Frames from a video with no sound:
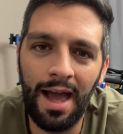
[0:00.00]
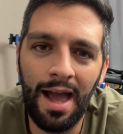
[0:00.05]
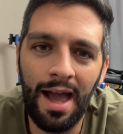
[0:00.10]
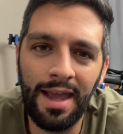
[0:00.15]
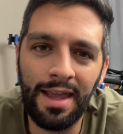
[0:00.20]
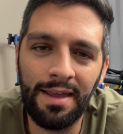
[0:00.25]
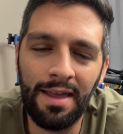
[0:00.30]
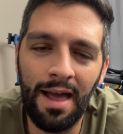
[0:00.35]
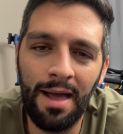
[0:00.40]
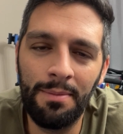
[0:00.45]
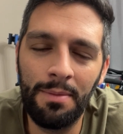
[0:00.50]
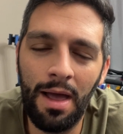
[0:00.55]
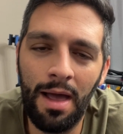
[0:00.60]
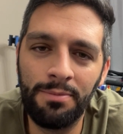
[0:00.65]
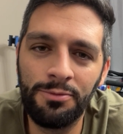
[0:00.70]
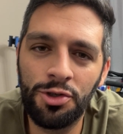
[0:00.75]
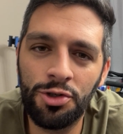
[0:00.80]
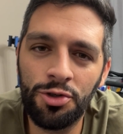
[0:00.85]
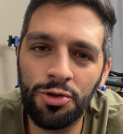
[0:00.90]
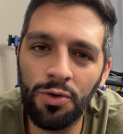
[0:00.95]

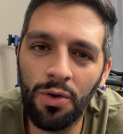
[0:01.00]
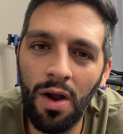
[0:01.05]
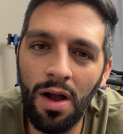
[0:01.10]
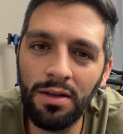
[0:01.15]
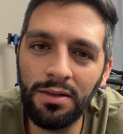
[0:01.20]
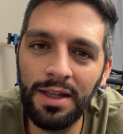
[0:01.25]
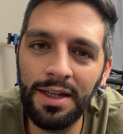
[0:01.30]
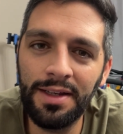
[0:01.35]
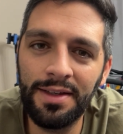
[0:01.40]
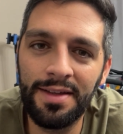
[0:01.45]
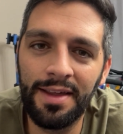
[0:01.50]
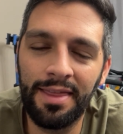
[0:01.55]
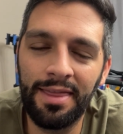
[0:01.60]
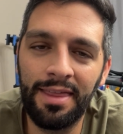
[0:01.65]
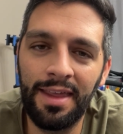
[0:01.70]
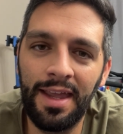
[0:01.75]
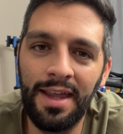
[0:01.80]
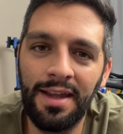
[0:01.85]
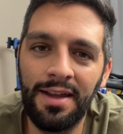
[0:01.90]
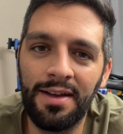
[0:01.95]
I'm struggling to
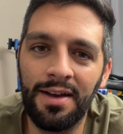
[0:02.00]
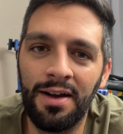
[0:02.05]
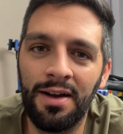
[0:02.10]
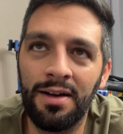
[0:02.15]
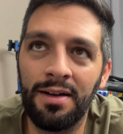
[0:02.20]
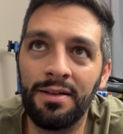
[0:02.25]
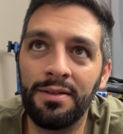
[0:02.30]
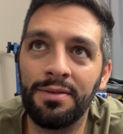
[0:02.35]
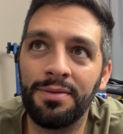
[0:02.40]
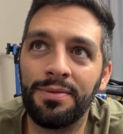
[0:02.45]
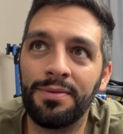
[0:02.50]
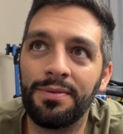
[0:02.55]
think of